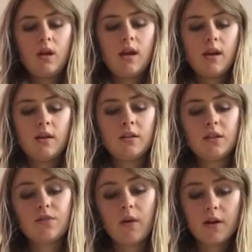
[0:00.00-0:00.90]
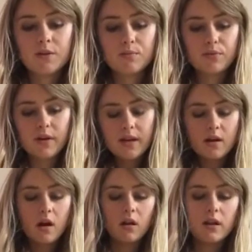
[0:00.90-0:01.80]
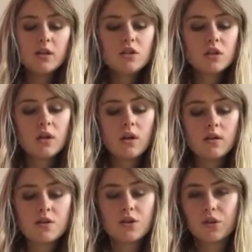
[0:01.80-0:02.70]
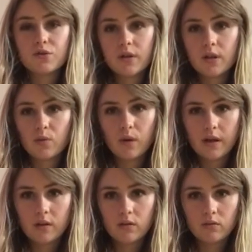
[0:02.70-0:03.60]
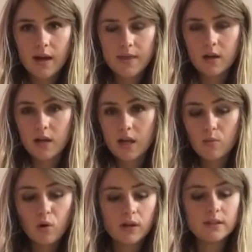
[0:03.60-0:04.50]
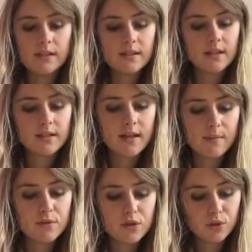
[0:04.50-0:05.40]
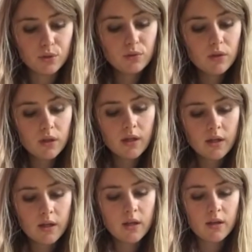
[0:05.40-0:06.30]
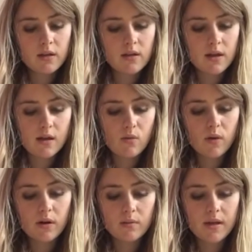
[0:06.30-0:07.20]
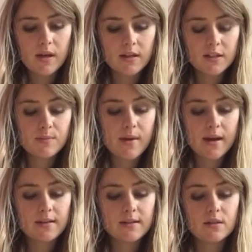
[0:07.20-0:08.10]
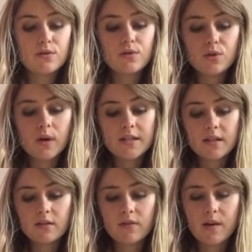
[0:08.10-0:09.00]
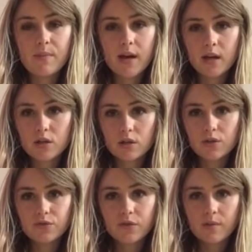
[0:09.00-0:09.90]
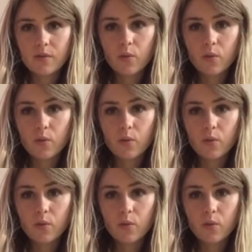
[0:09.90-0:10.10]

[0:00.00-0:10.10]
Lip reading: And as far as print knowledge, the children will write their name, or at least attempt to. They will be expected to identify pictures from the